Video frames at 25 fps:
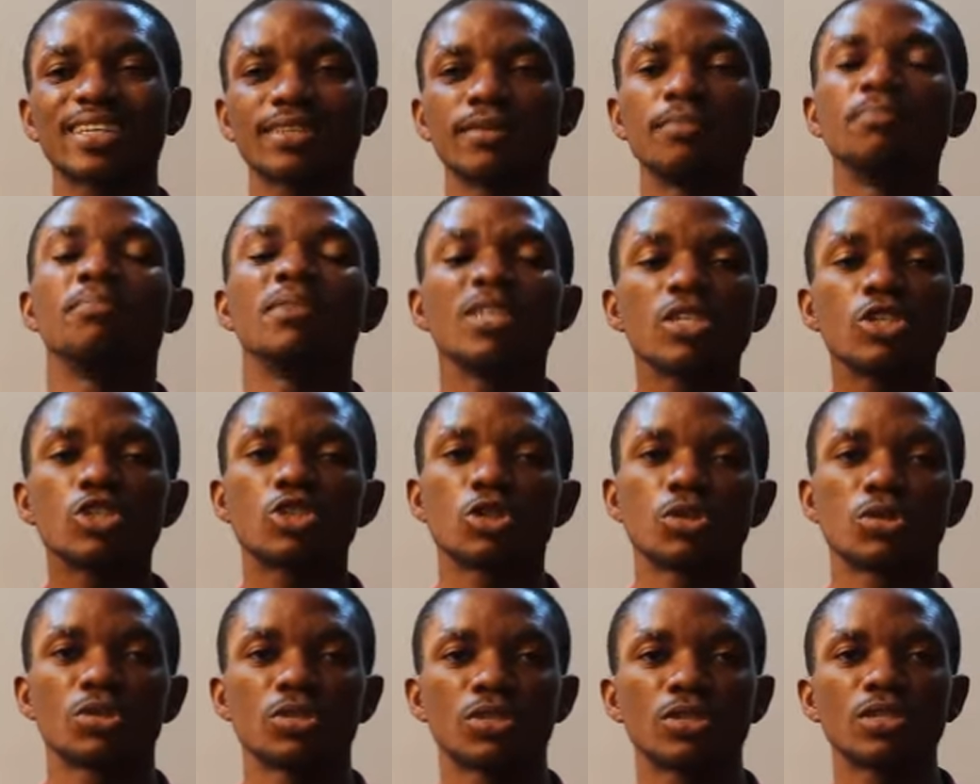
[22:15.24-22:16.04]

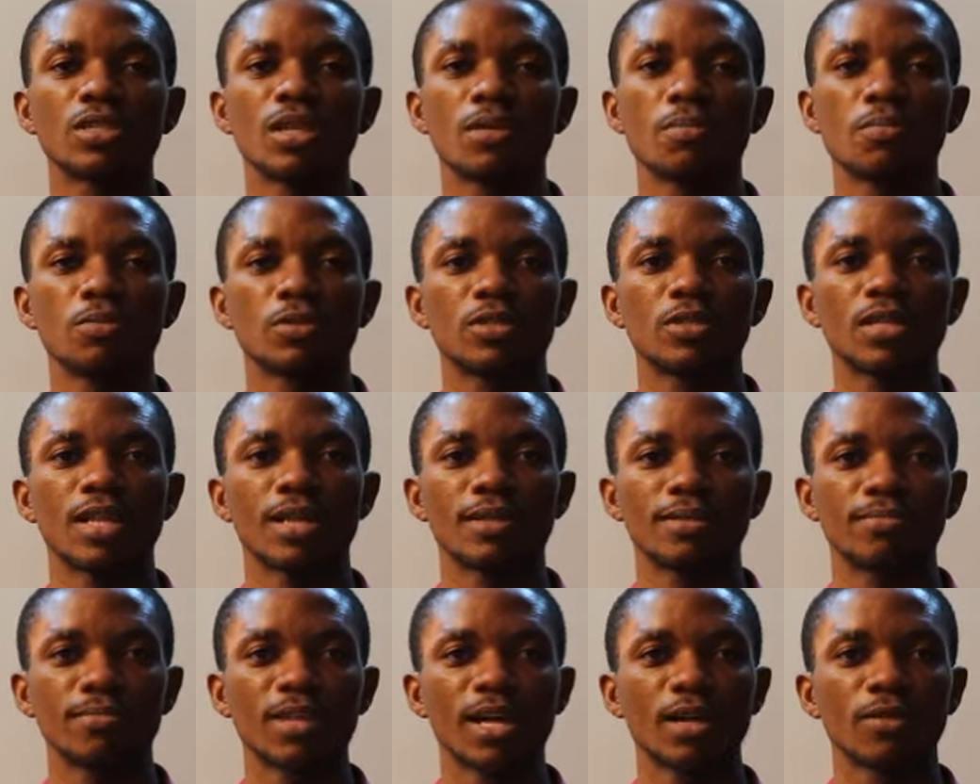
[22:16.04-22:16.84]
mixtures. Let me put
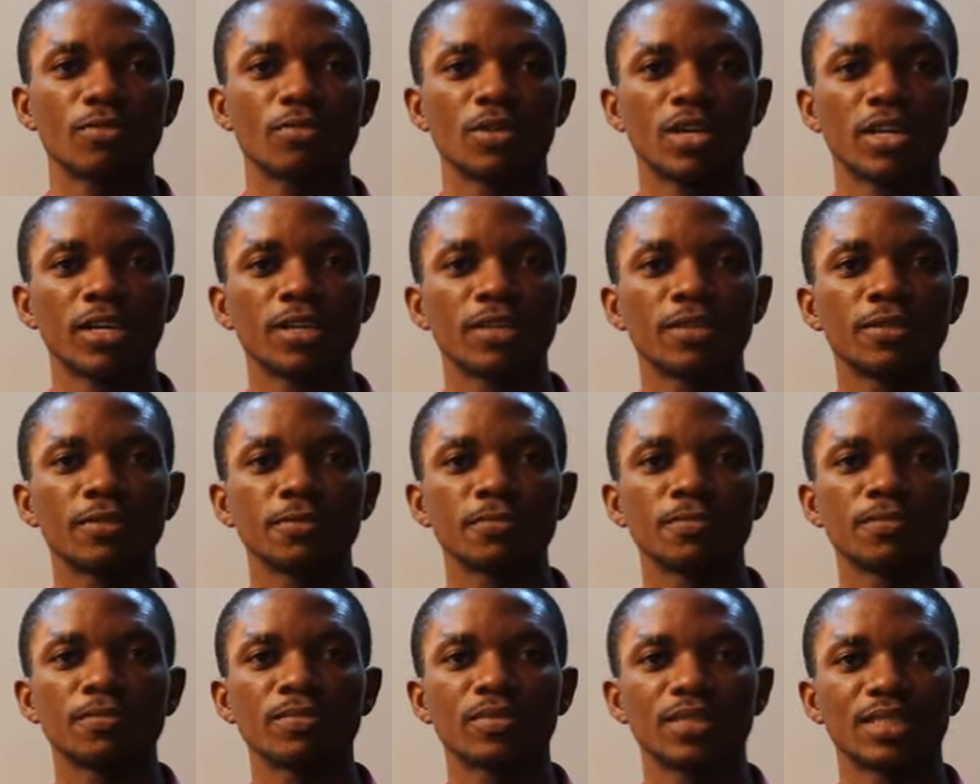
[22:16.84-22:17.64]
it that way.
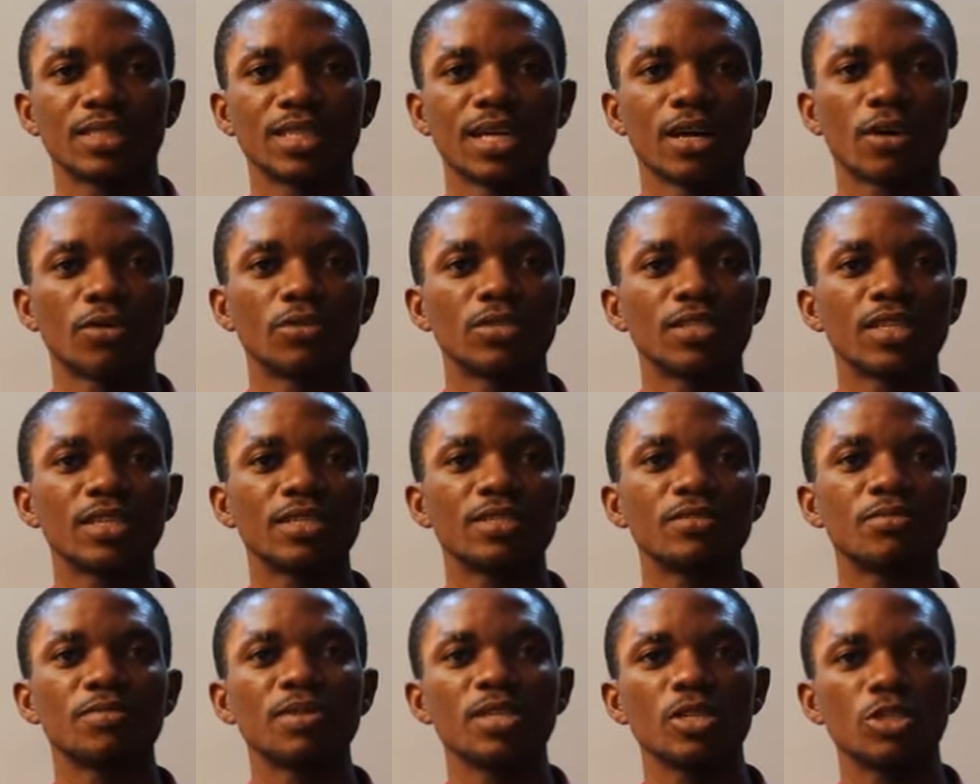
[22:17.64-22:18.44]
That
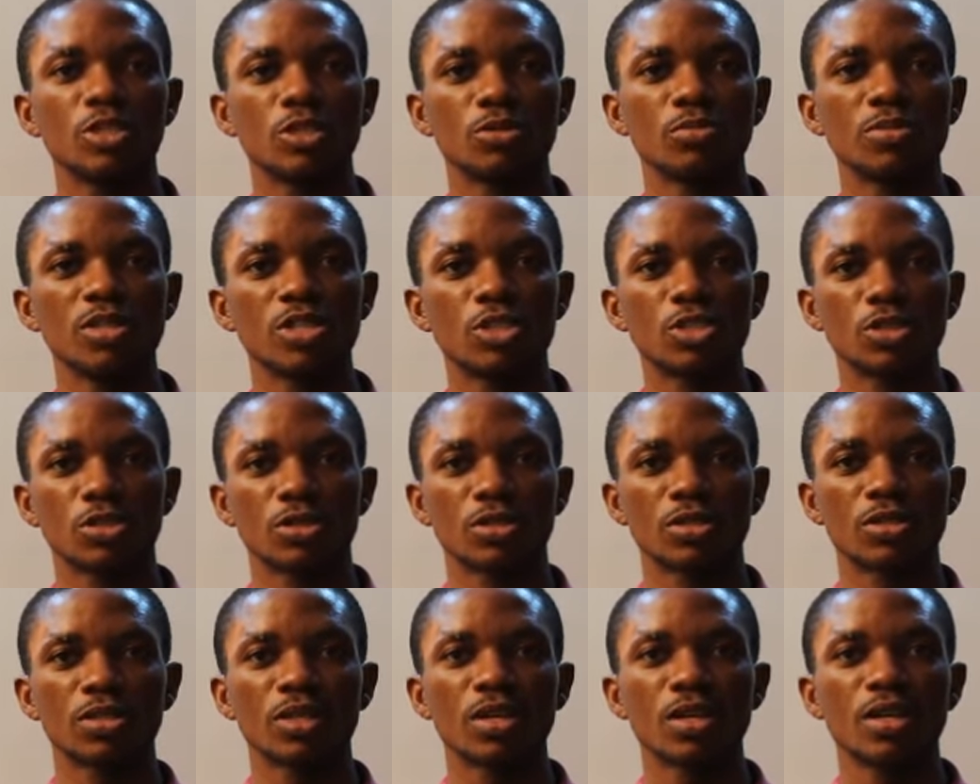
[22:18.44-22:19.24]
contains
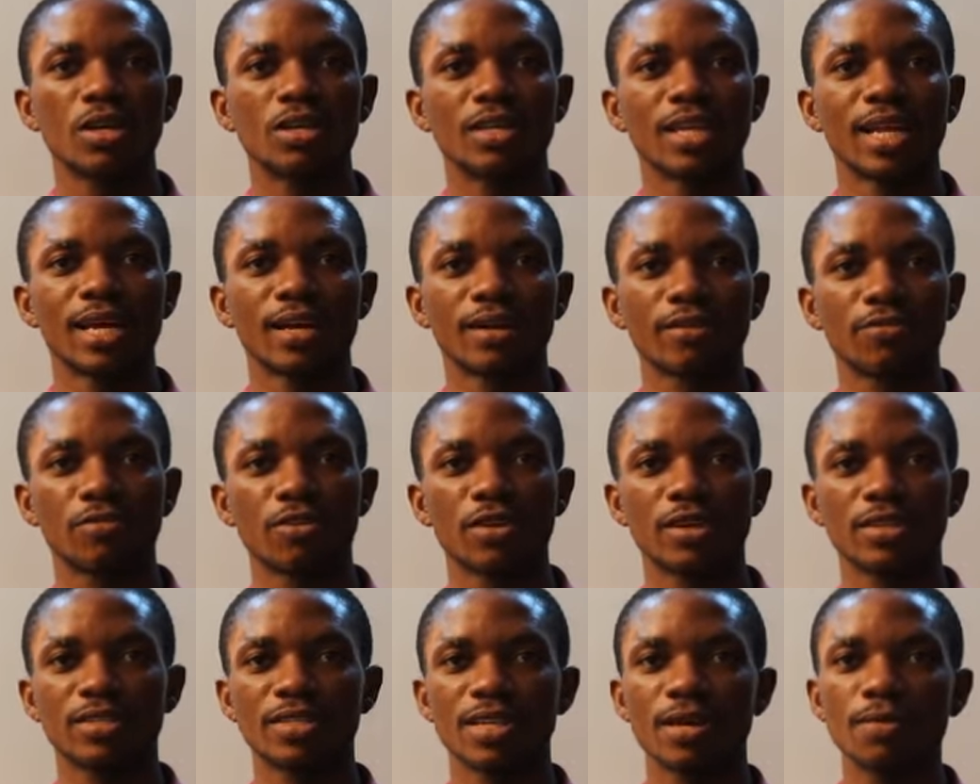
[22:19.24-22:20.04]
mixtures. Like, for
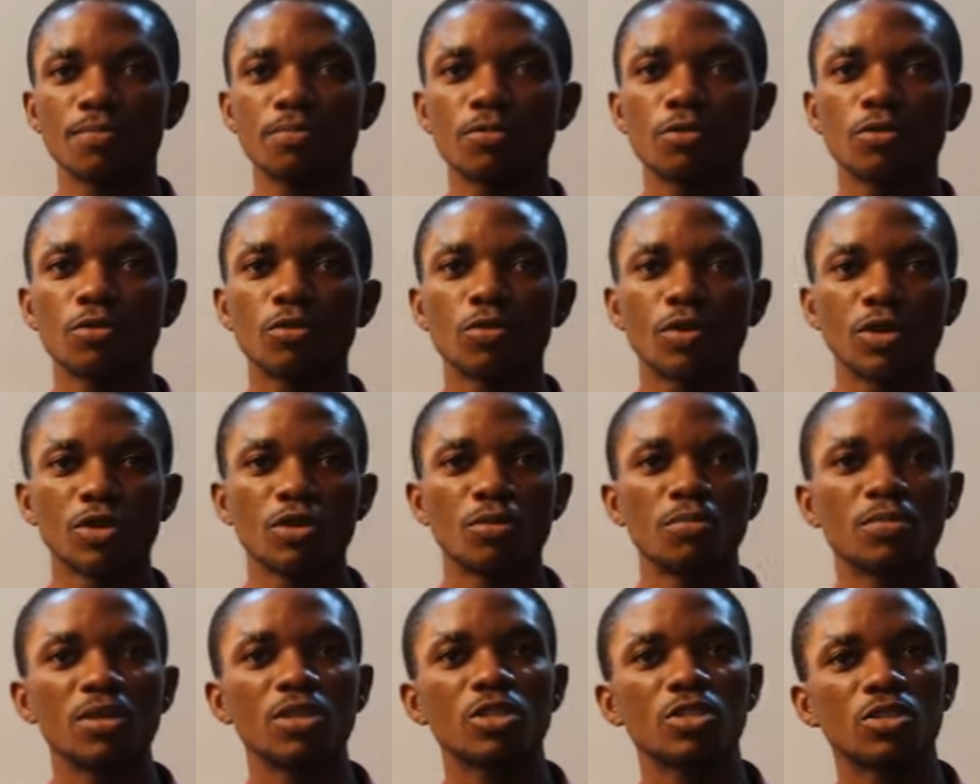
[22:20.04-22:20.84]
example, when
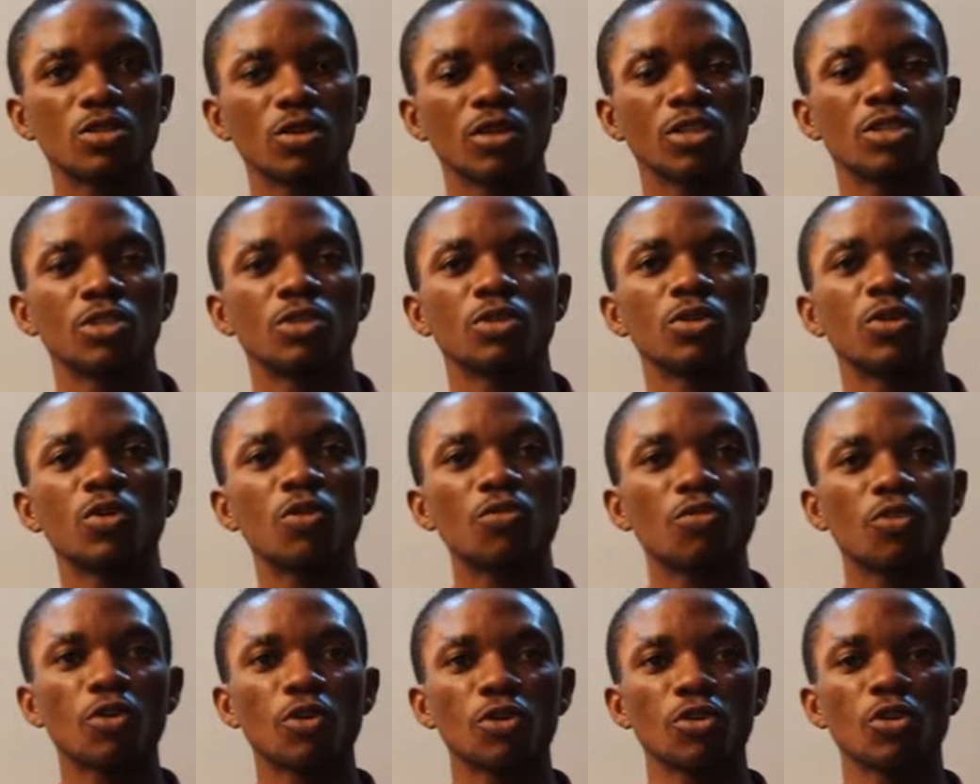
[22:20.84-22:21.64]
you go
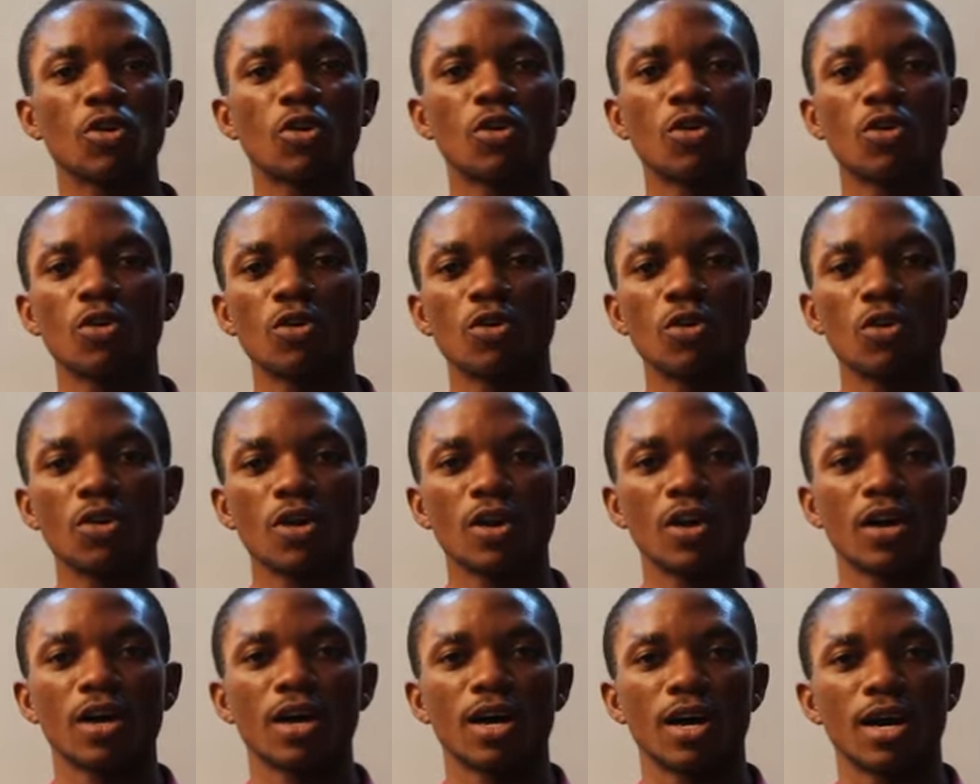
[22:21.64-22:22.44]
for your
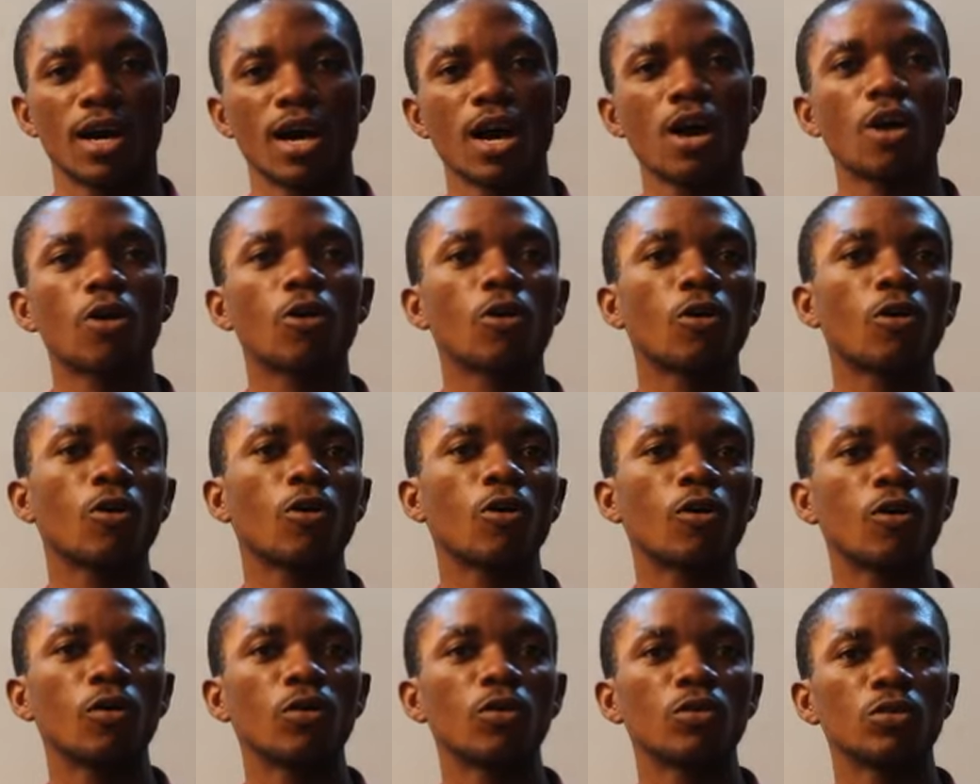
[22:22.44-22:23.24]

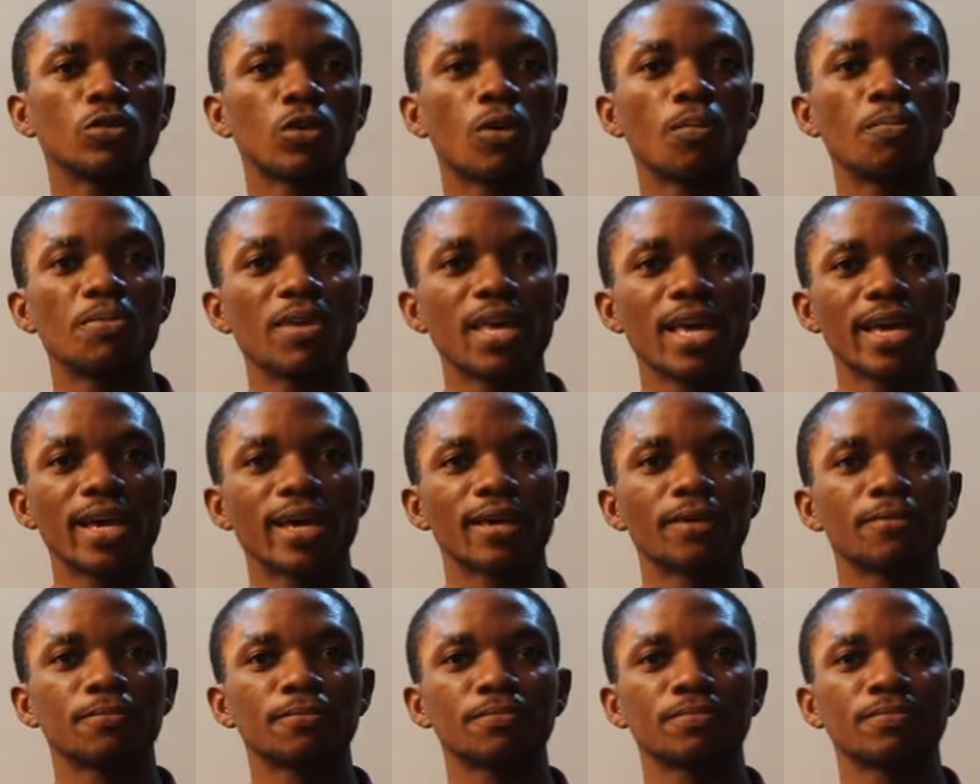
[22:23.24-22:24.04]
alcohol, your
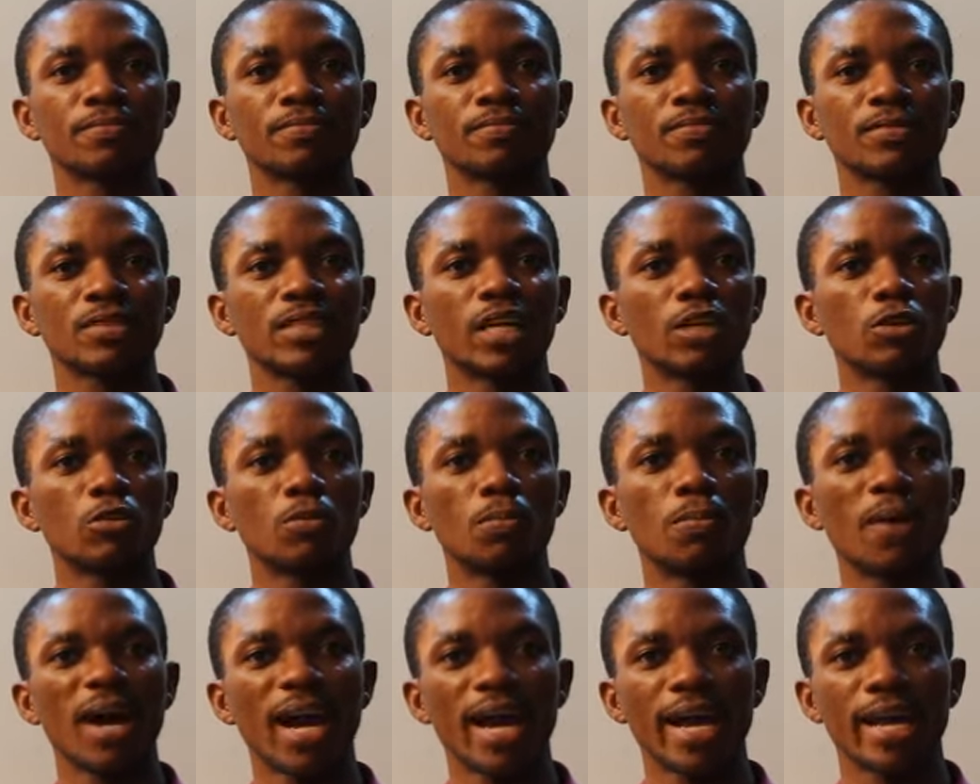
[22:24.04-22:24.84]
beer that you
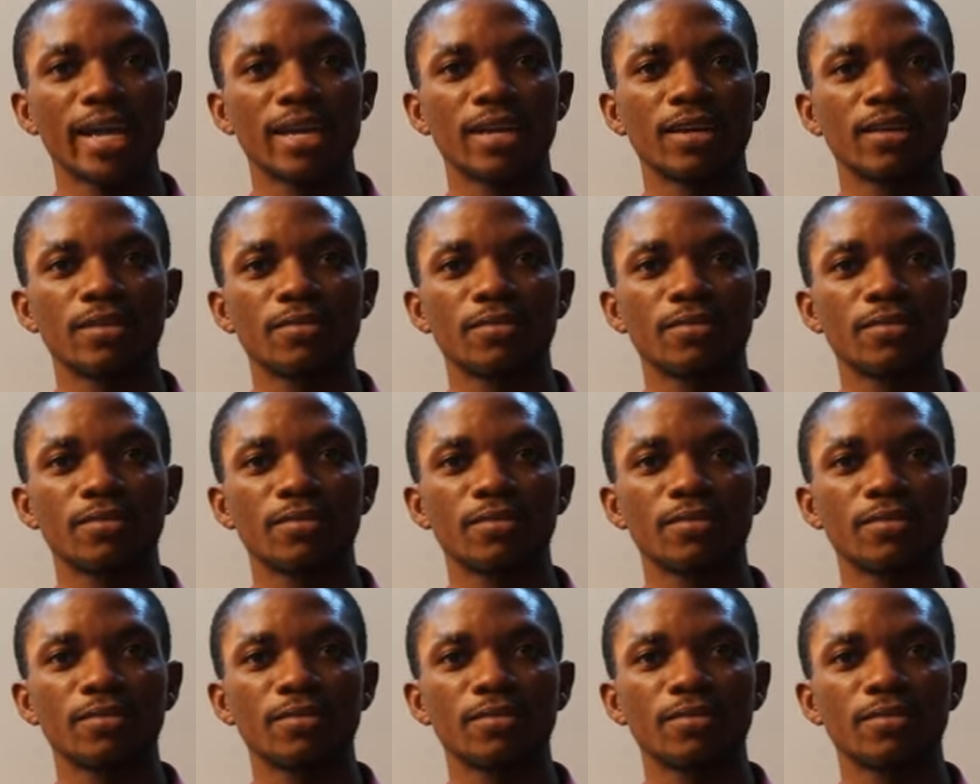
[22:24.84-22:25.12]
buy,